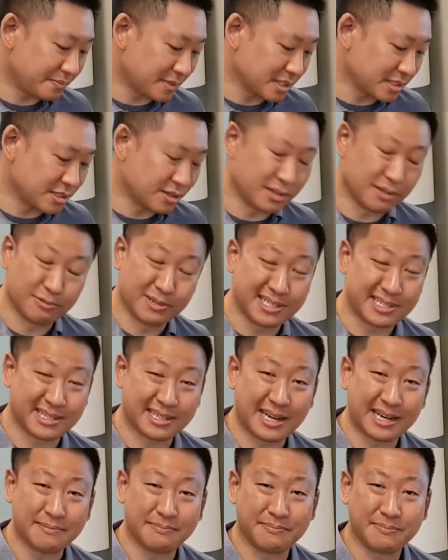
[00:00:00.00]
So the reason
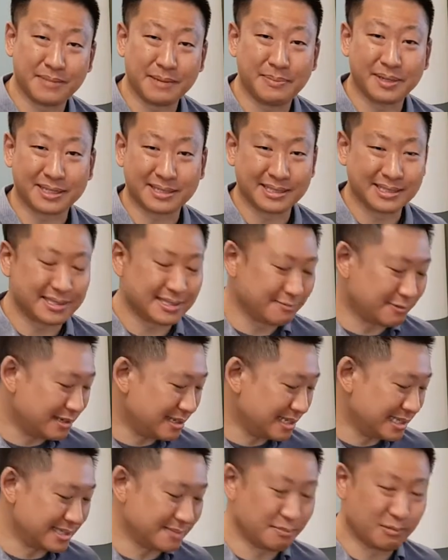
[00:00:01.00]
I picked this
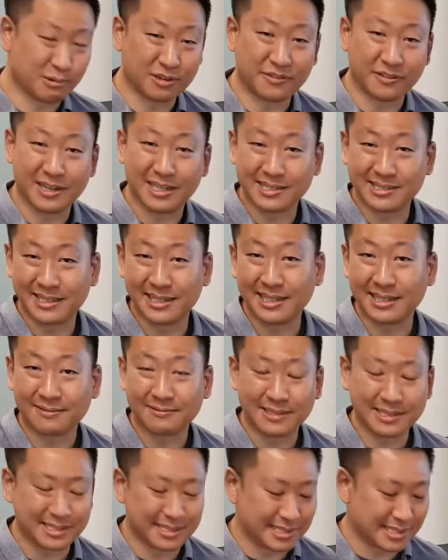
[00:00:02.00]
one is more for aesthetic
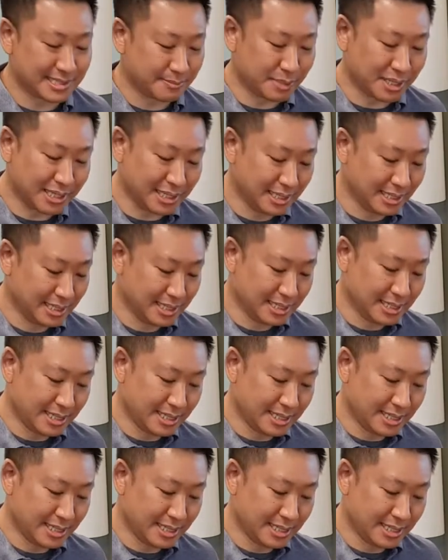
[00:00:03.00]
reasons, but